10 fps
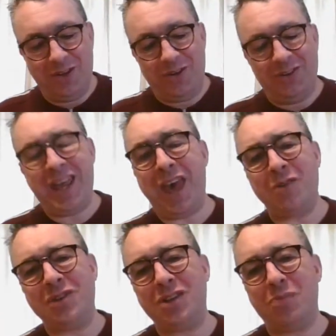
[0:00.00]
And how
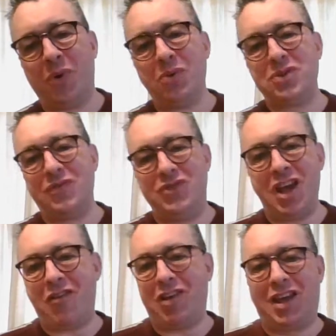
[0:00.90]
did the walls of
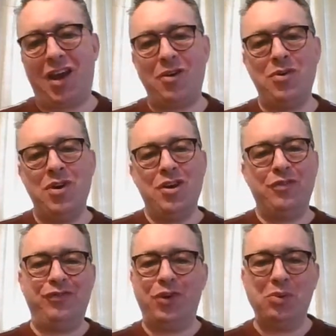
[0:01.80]
Jericho
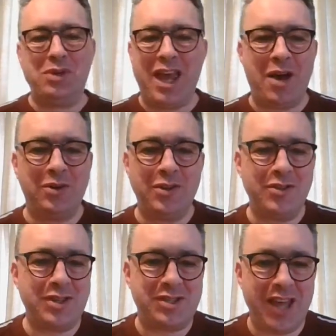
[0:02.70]
fall down at
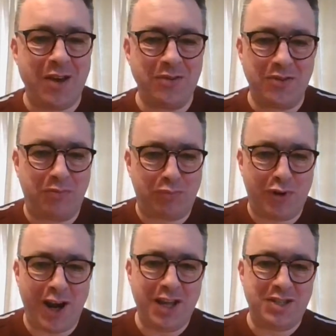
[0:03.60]
the sound of
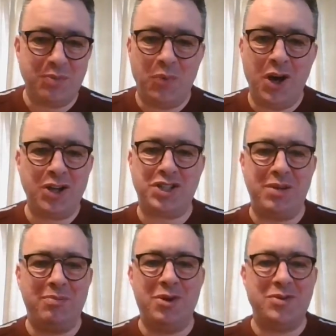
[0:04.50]
praise and
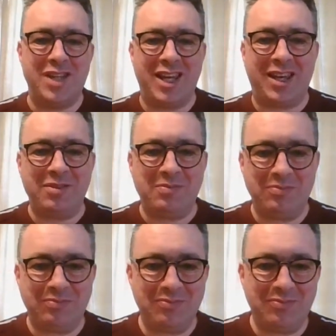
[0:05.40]
worship music?
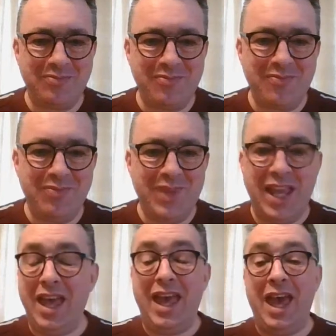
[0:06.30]

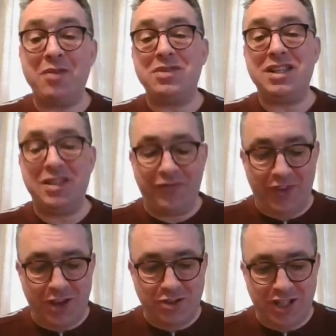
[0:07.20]
How did the
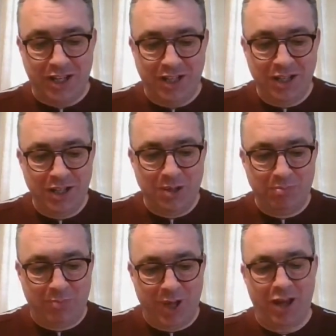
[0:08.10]
virgin
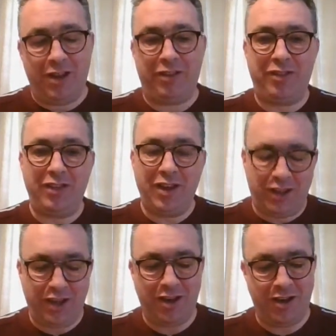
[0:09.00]
birth
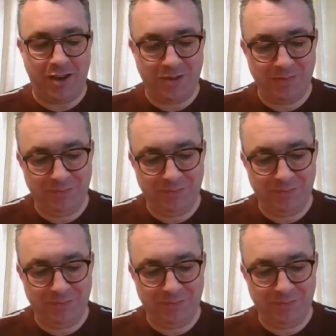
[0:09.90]
occur?